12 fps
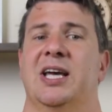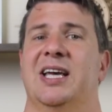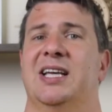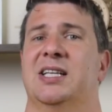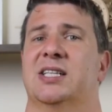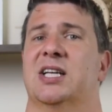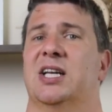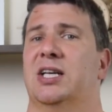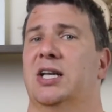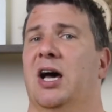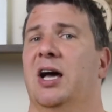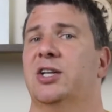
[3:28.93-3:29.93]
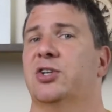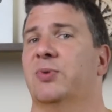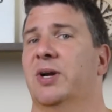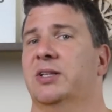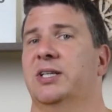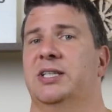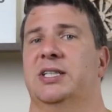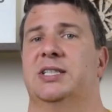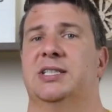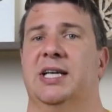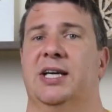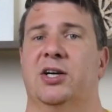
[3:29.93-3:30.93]
is not directly in the
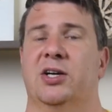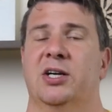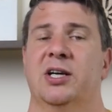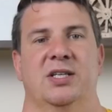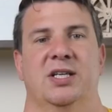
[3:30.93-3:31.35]
center.